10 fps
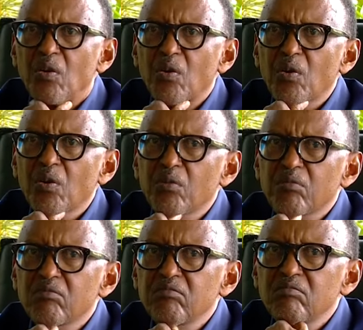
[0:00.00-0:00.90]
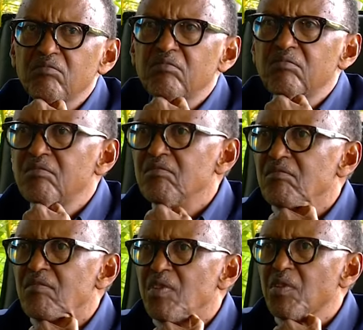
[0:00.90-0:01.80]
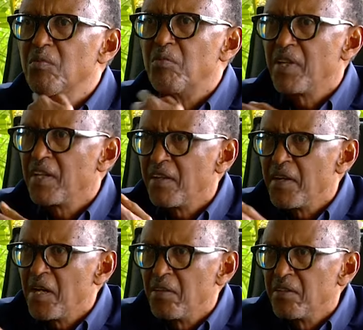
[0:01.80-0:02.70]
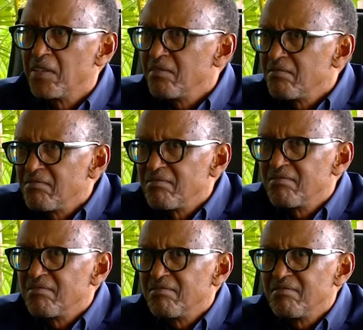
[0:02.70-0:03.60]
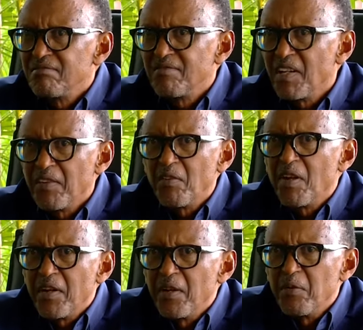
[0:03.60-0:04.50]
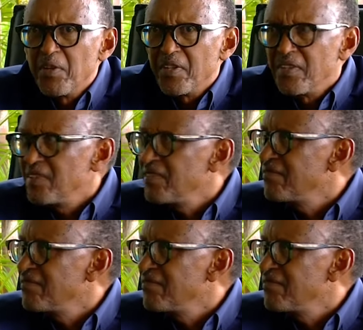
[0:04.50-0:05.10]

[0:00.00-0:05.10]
or you break down and run away